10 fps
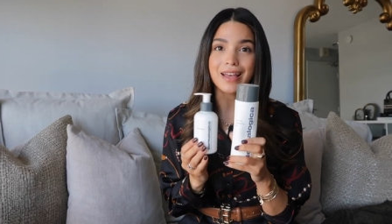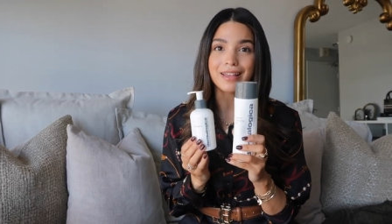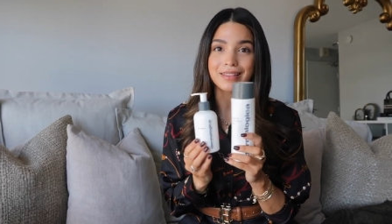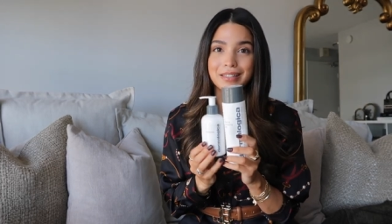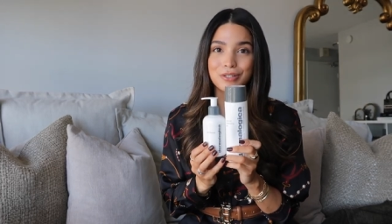
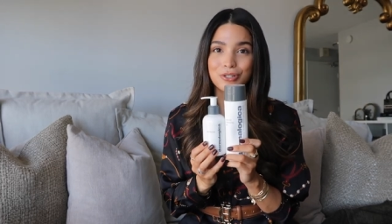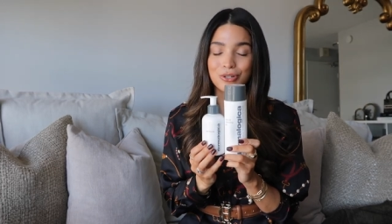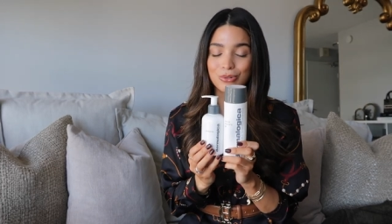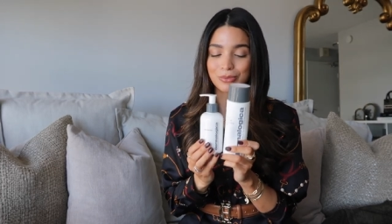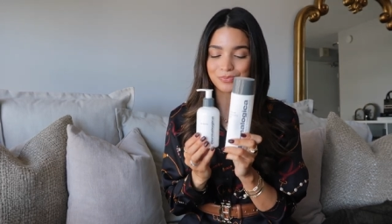and these
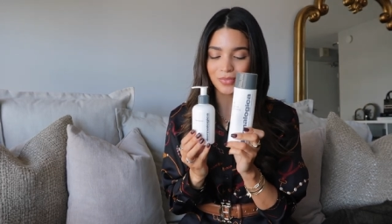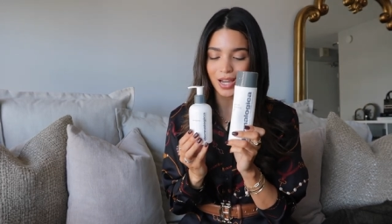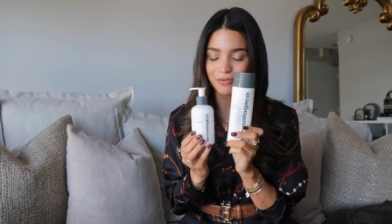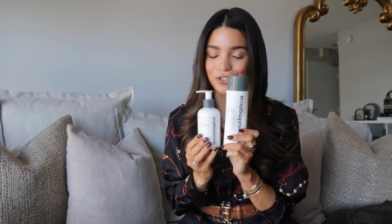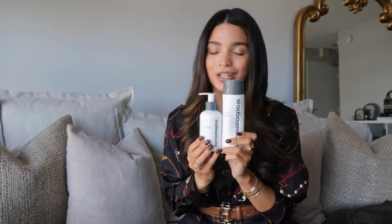two
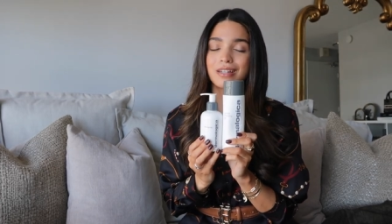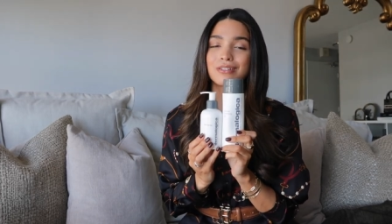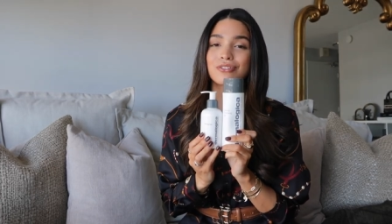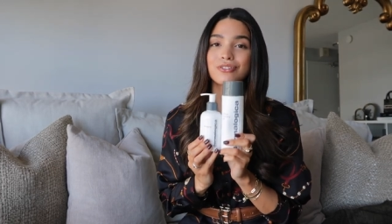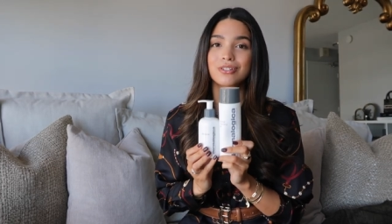have
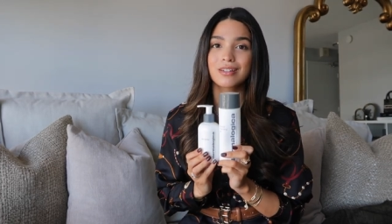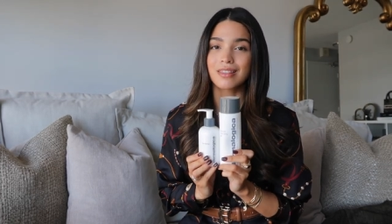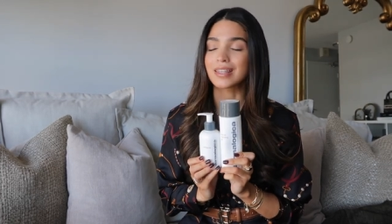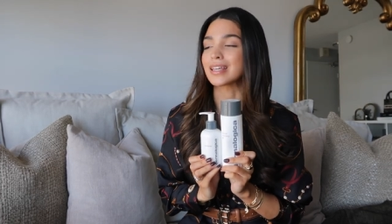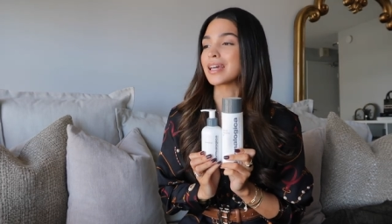changed
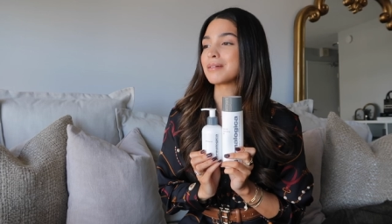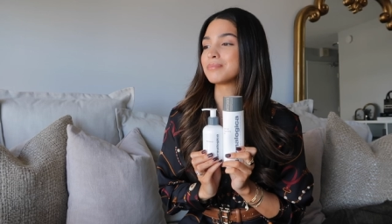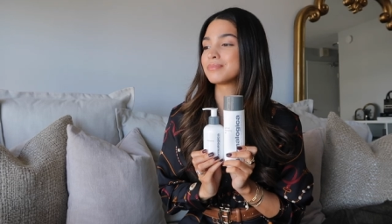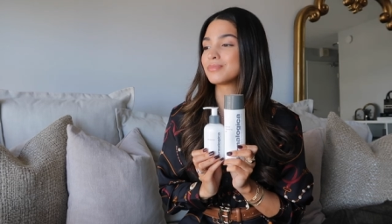the game.